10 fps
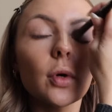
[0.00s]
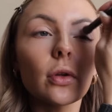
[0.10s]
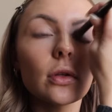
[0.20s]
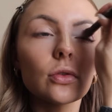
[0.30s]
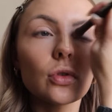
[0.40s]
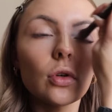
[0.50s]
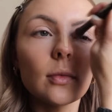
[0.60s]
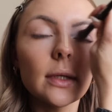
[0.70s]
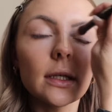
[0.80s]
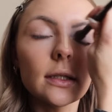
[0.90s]
birth control
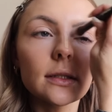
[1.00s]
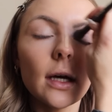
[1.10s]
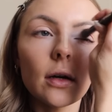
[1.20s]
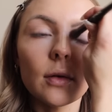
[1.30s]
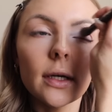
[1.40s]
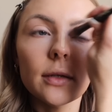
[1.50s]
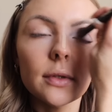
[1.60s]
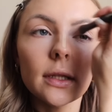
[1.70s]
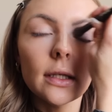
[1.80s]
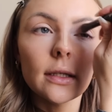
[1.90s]
because I don't want
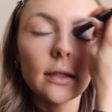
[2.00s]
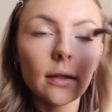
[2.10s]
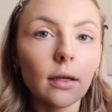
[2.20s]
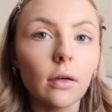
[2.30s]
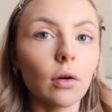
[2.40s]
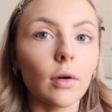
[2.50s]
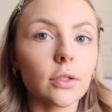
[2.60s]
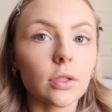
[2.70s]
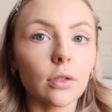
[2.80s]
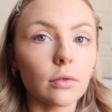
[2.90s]
anyone thinking like, oh, I
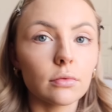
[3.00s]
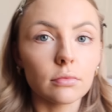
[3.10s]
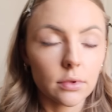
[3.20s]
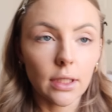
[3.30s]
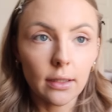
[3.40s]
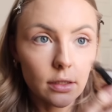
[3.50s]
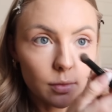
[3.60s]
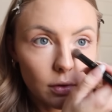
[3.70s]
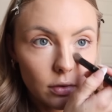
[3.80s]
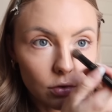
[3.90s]
should go take this
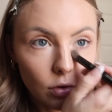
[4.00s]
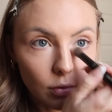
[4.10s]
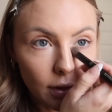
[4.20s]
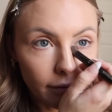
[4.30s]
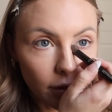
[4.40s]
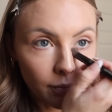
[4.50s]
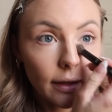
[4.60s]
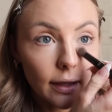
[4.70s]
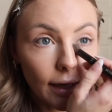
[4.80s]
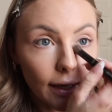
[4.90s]
birth control, whatever.
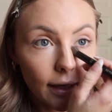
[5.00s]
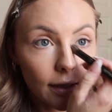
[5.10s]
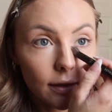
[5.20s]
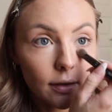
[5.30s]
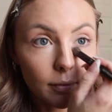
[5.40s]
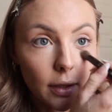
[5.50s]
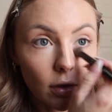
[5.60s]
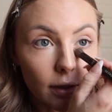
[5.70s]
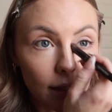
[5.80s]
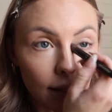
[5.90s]
Then I had been
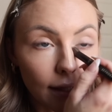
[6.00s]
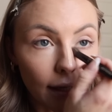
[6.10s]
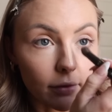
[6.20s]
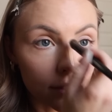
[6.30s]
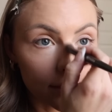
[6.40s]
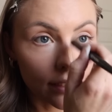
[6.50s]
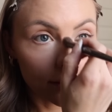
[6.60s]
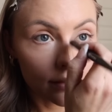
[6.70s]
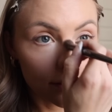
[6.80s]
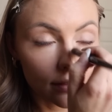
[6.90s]
on it ever
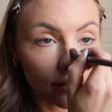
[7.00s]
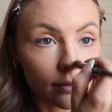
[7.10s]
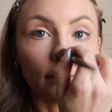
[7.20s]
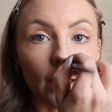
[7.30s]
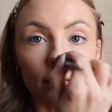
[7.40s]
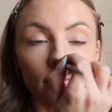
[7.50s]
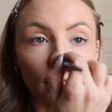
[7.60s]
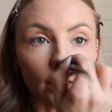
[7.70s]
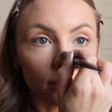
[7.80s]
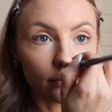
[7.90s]
since then,
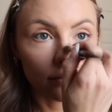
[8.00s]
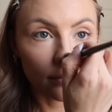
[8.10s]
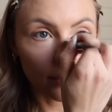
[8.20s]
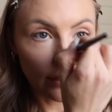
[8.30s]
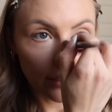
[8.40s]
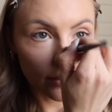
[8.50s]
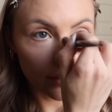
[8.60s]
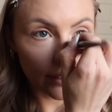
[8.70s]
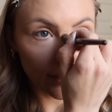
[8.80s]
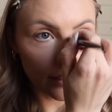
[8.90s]
like
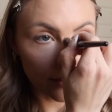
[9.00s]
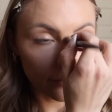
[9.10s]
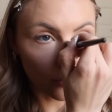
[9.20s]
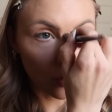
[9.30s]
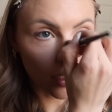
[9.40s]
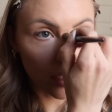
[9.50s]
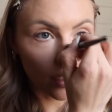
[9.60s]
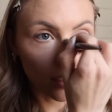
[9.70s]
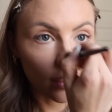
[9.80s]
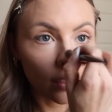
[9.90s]
literally
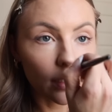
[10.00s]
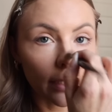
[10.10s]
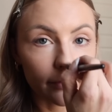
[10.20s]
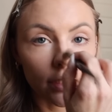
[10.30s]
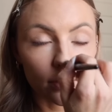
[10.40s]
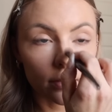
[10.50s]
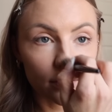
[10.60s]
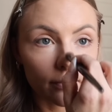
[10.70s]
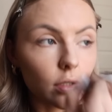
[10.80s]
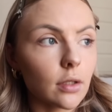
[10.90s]
for 11
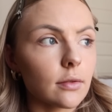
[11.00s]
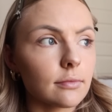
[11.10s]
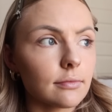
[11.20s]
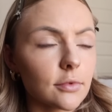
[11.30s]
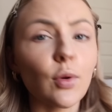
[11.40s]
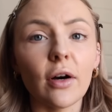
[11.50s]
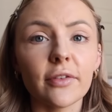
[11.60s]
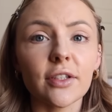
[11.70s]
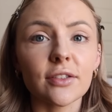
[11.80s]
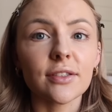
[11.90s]
years or 12
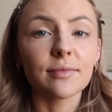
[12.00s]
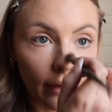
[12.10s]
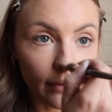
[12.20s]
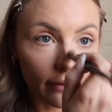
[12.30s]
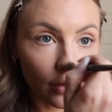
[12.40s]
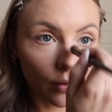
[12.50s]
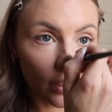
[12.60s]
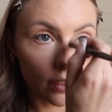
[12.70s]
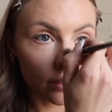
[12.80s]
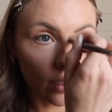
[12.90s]
years. I've never
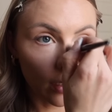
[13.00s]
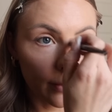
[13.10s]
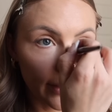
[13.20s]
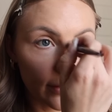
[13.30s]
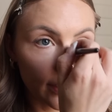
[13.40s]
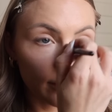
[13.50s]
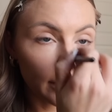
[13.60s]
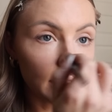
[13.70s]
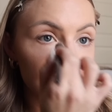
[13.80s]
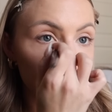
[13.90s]
wanted to talk about it
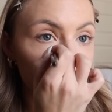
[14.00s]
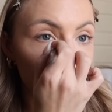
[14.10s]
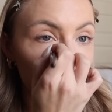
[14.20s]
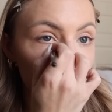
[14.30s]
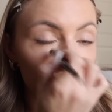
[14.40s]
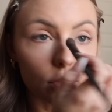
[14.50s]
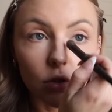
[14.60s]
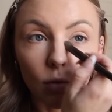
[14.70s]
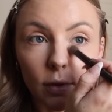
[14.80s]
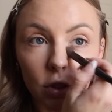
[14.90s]
because I feel like there's
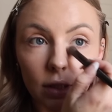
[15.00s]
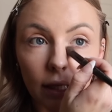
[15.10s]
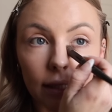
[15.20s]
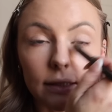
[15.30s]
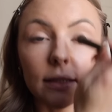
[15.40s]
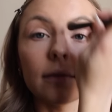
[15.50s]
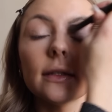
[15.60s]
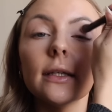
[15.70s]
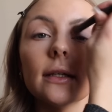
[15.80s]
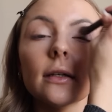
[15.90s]
so much
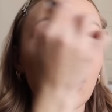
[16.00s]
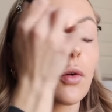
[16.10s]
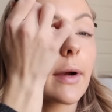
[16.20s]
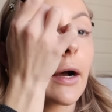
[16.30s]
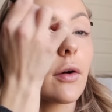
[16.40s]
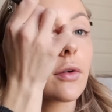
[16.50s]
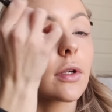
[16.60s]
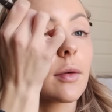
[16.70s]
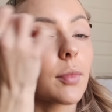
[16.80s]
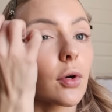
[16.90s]
negativity
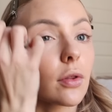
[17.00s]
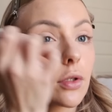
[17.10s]
around birth